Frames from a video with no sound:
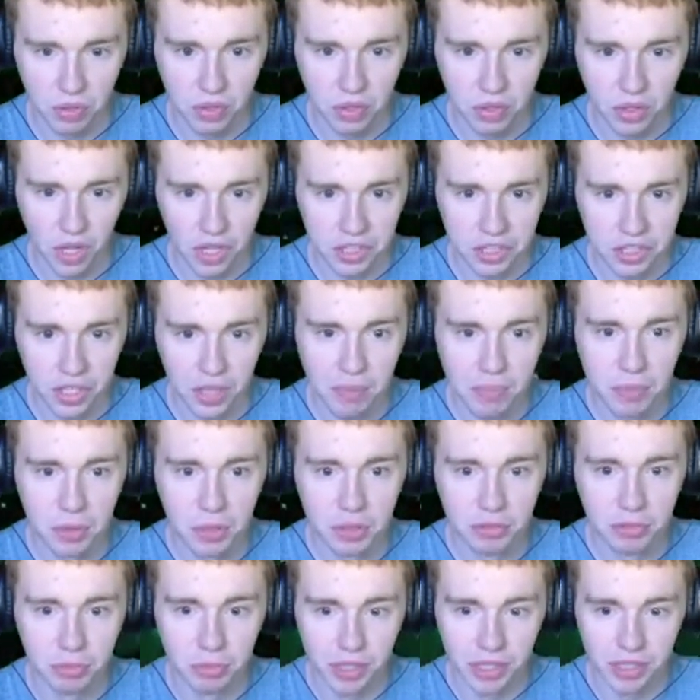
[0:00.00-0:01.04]
I saw
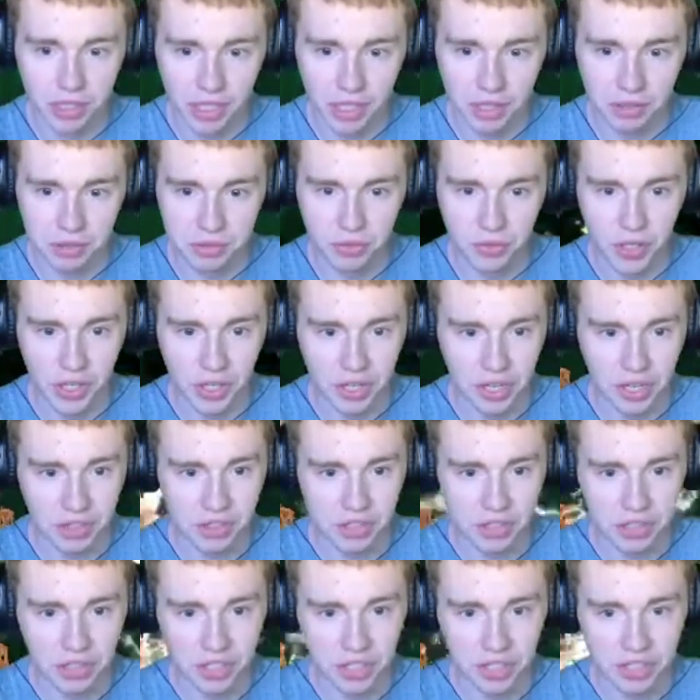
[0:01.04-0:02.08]
movement, and I was very
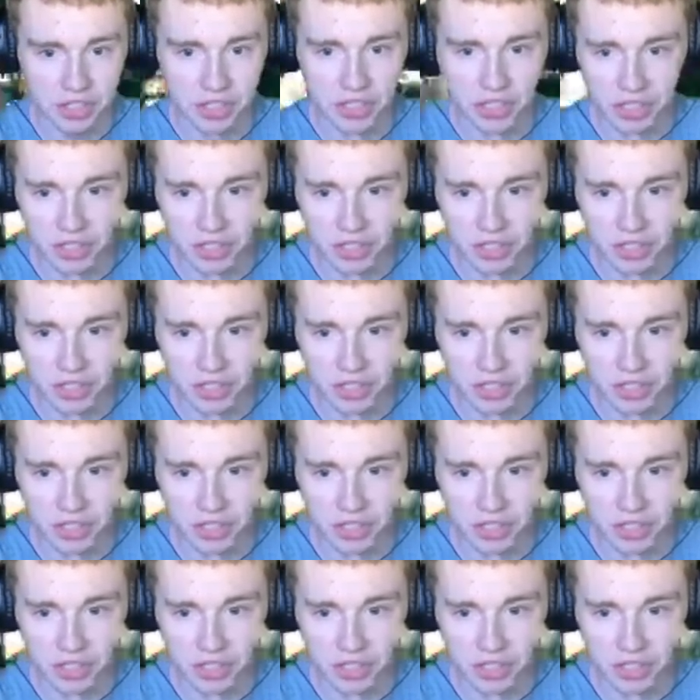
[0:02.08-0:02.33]
concerned.